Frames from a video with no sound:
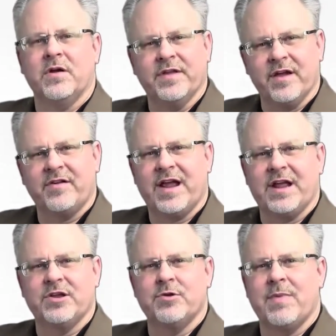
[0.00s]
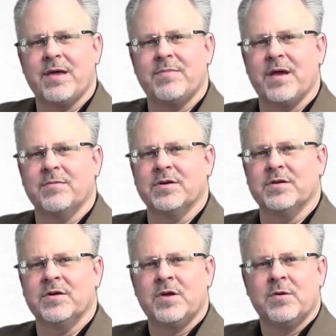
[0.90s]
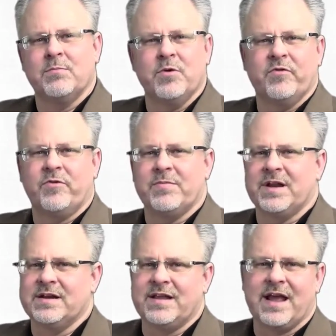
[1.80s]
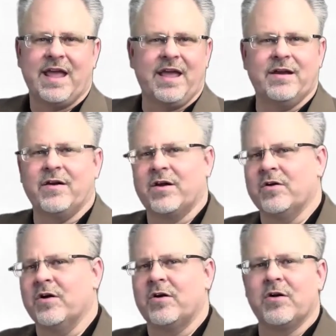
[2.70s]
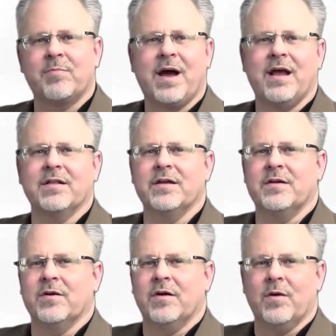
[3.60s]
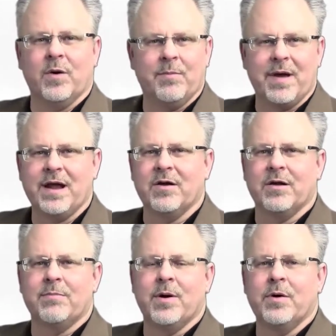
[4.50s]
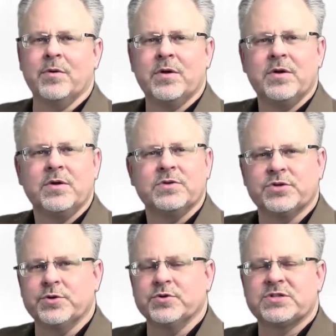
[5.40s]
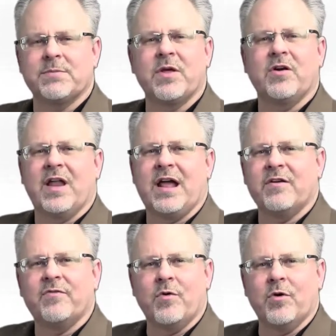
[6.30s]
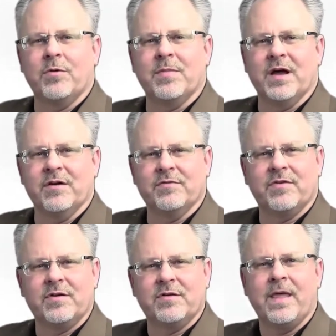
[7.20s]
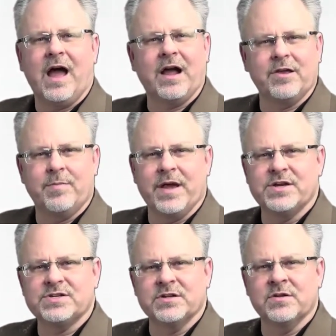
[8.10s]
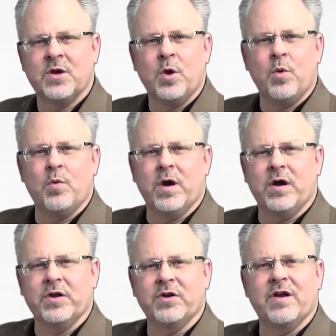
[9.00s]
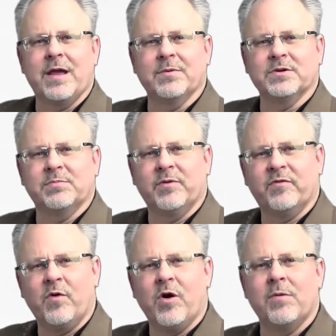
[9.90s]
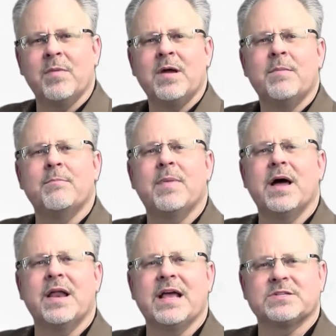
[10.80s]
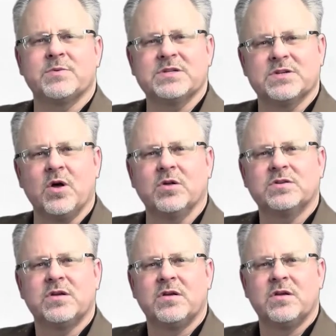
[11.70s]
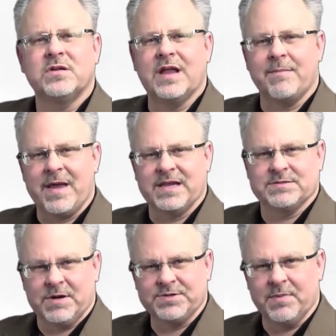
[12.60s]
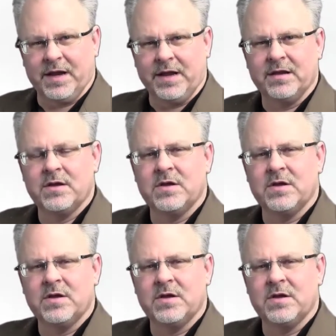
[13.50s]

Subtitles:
On the other hand, you may be able to move from being a deckhand or a cook or a pilot or a maid on a boat to some other lighter form of occupation where you're able to perform, but as a result, not make as much money.